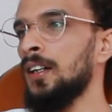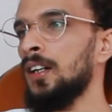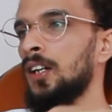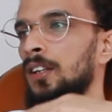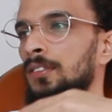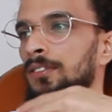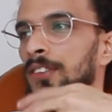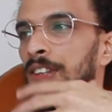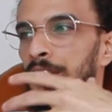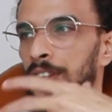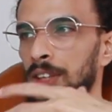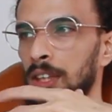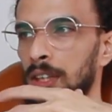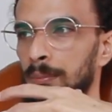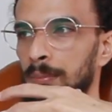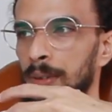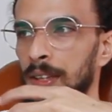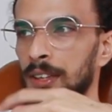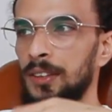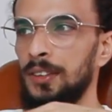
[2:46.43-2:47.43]
of the
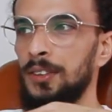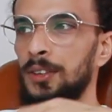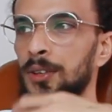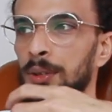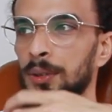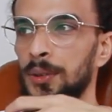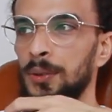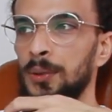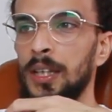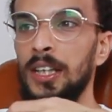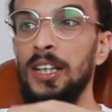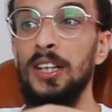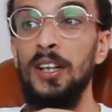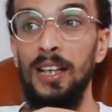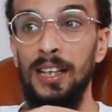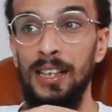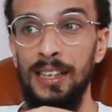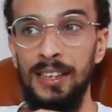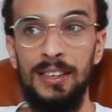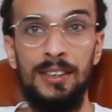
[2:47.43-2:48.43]
topic to a
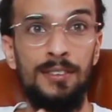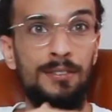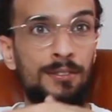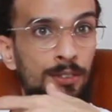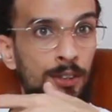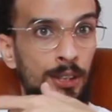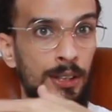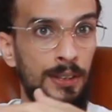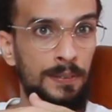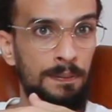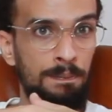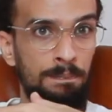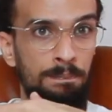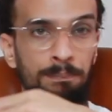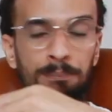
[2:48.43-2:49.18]
collective one.